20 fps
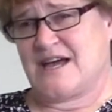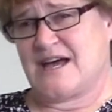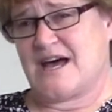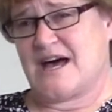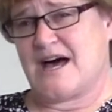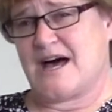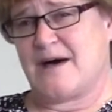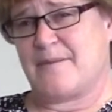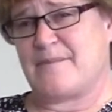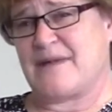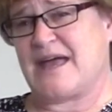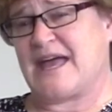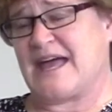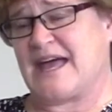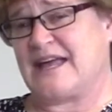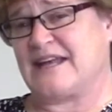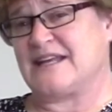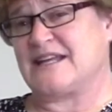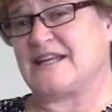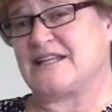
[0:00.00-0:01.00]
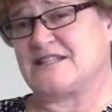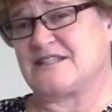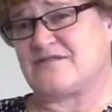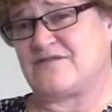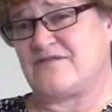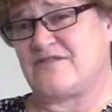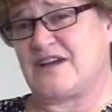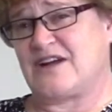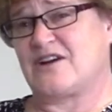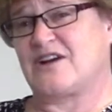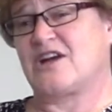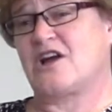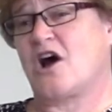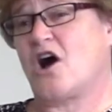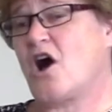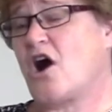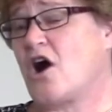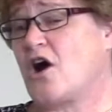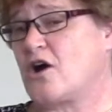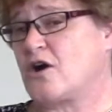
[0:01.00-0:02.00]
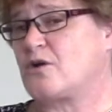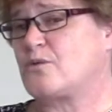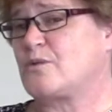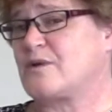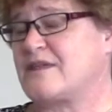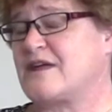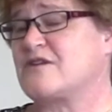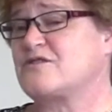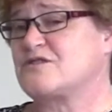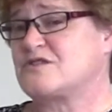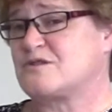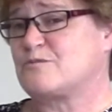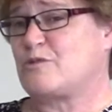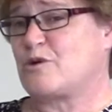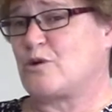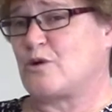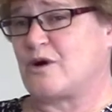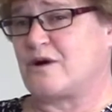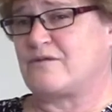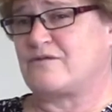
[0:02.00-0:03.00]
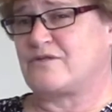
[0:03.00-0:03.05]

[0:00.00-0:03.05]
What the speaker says: And it's very hard without support